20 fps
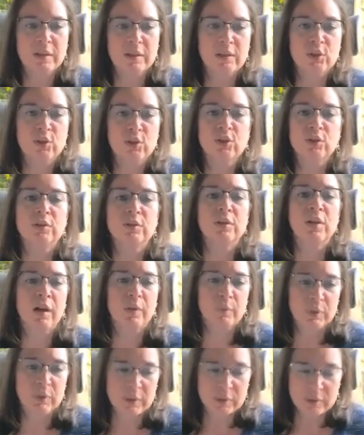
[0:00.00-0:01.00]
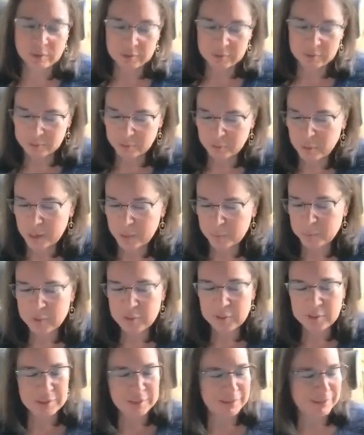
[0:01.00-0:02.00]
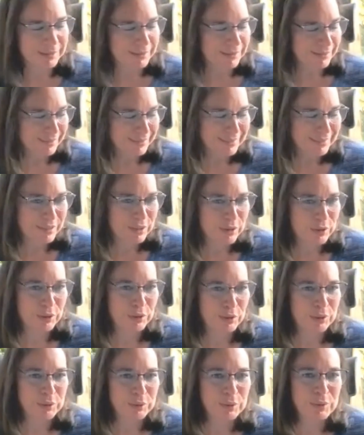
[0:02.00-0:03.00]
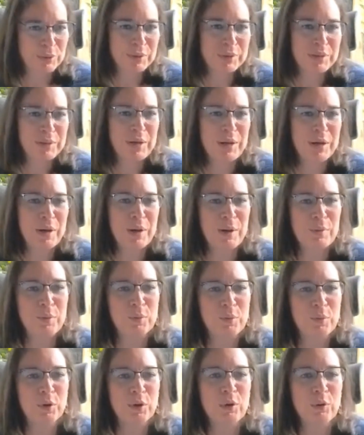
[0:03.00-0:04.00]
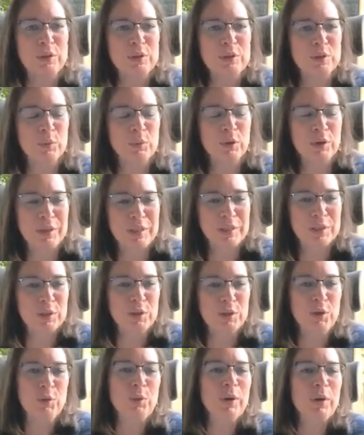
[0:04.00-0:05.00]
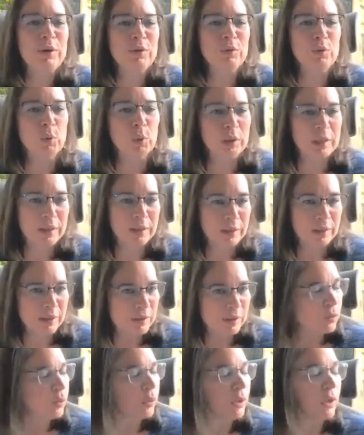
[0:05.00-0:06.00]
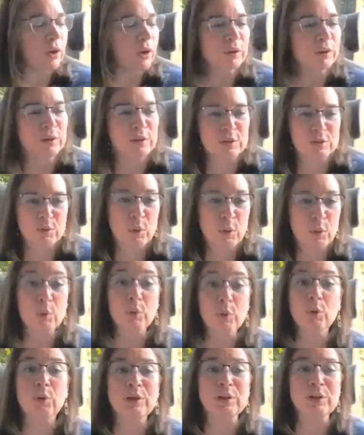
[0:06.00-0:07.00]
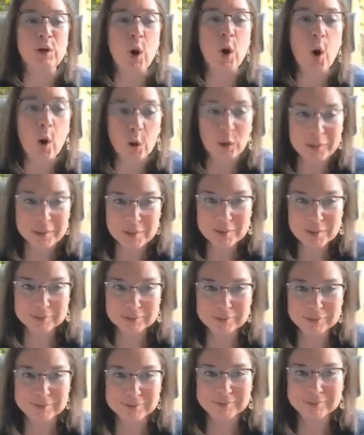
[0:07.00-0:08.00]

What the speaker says: that should not be wrapped in to we're going to bring in a new way of working, regardless of what we're going to call it.